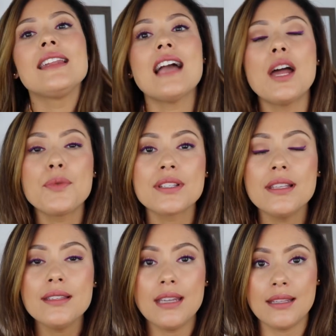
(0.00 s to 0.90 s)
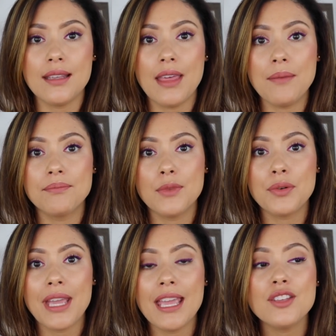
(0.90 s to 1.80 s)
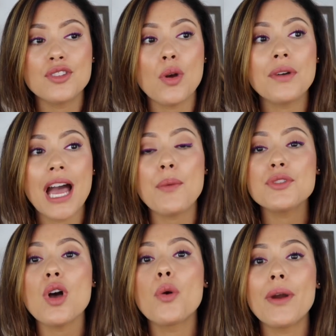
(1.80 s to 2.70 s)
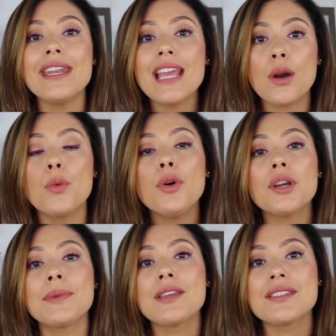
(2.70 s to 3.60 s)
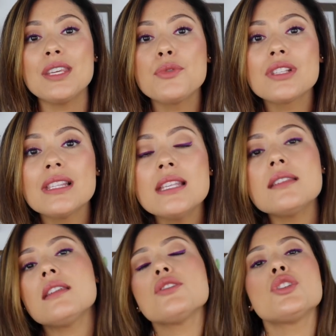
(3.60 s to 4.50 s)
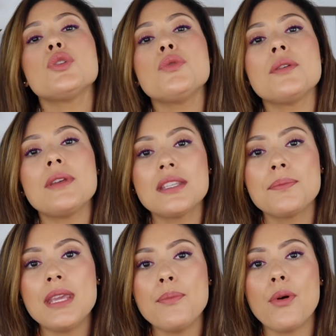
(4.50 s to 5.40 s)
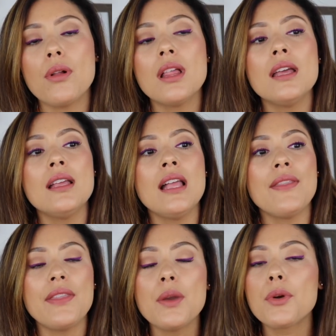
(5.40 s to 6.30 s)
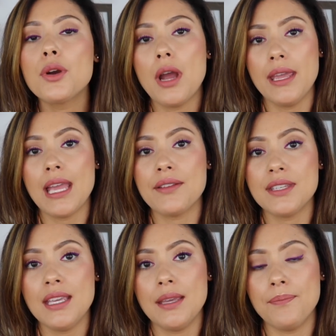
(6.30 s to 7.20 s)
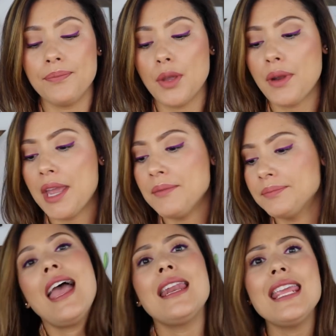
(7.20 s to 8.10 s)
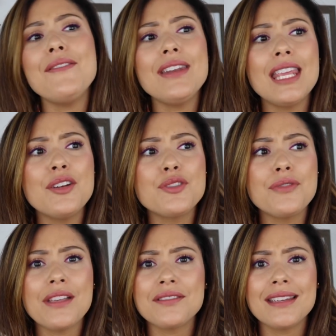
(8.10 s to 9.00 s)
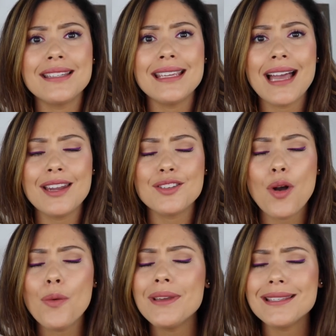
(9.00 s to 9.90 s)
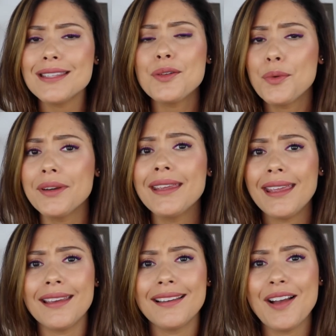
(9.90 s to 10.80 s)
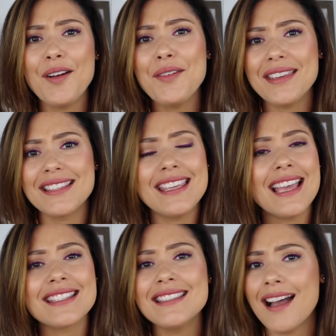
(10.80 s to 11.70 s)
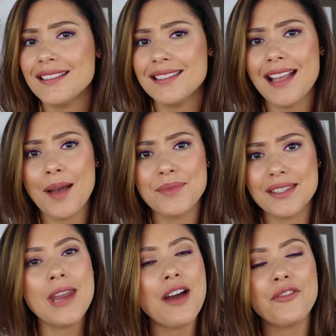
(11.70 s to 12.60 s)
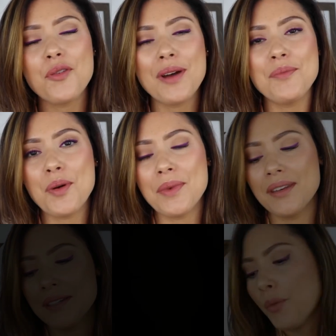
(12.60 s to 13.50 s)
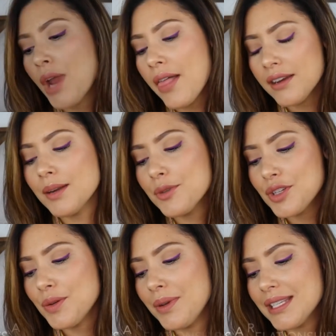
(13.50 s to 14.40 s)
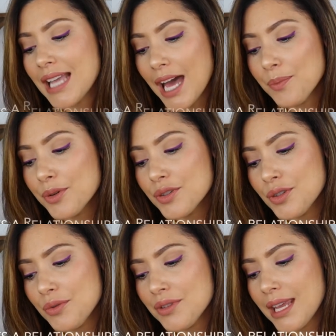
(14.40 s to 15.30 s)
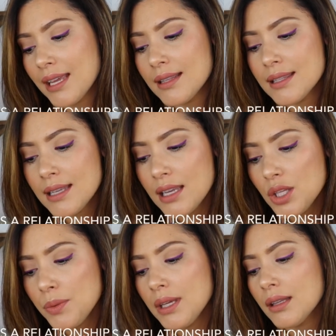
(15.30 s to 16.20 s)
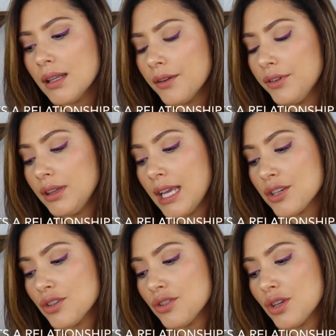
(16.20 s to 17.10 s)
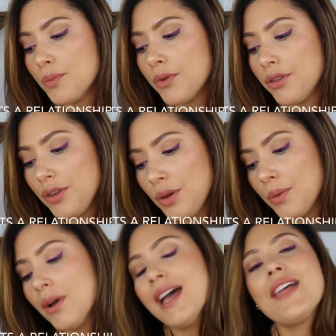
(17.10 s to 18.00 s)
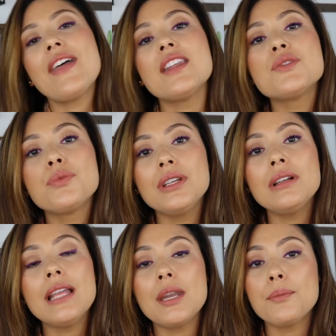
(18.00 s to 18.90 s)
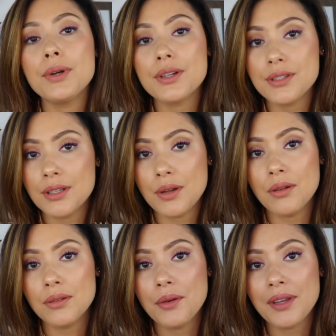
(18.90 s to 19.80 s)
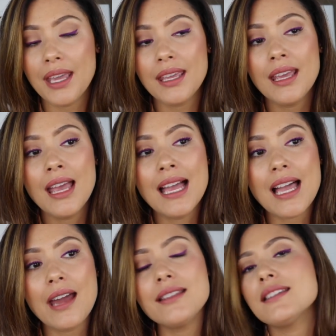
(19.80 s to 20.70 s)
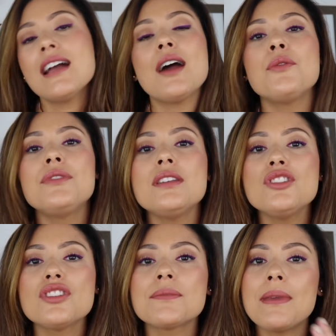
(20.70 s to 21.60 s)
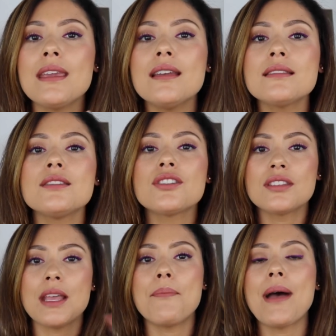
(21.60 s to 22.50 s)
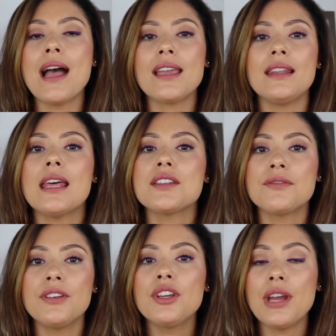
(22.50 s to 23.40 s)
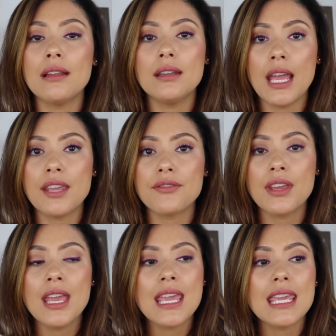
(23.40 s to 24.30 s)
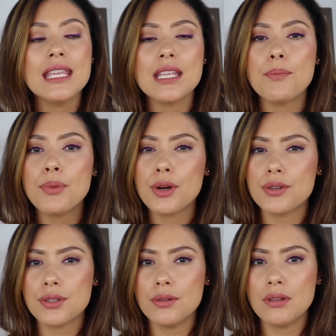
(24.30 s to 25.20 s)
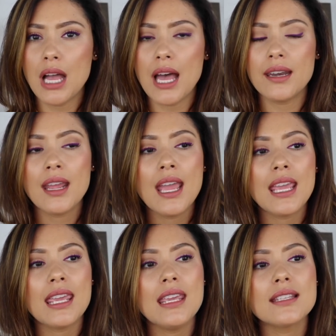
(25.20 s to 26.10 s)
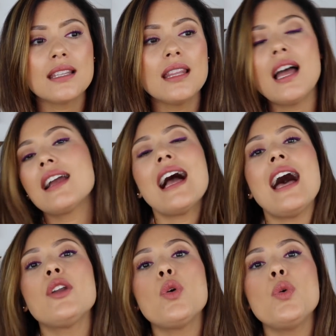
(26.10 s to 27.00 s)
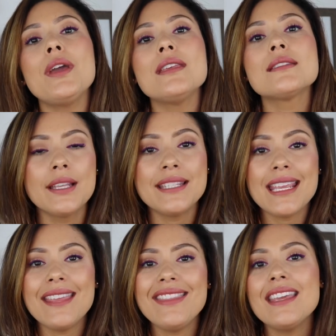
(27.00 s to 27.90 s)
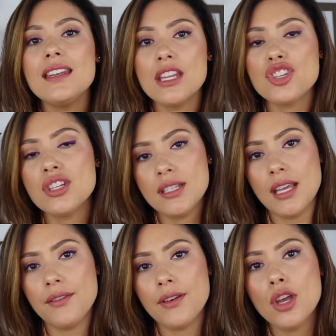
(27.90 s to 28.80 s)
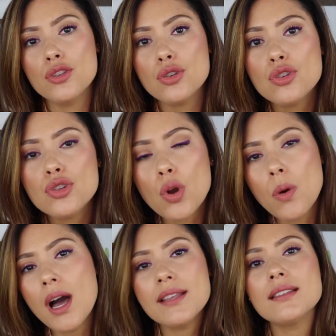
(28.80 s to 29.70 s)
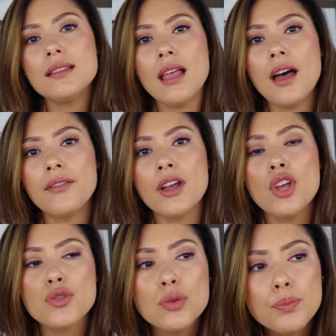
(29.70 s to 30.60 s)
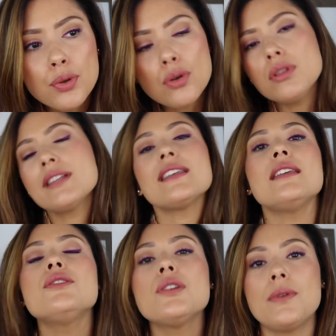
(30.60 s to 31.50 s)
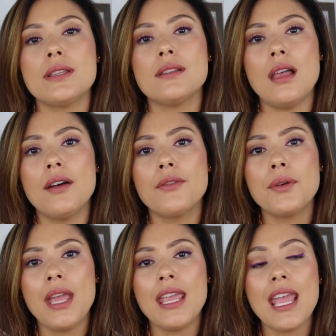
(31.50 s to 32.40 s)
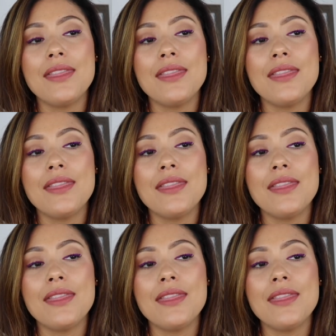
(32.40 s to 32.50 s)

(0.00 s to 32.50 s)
And God was listening to them, okay? So God was already at work because he was listening to his people that they were crying out to him, okay? And even here in 2018, God is always still working, always. He has not stopped, not for one moment. Reality number two is God pursues a continuing love relationship with you that is real and personal, okay? God is a God who didn't just make us and just step back and let us figure out life. He's a personal God. He is a God who is taking the initiative to show us love, to pull us into his love, okay?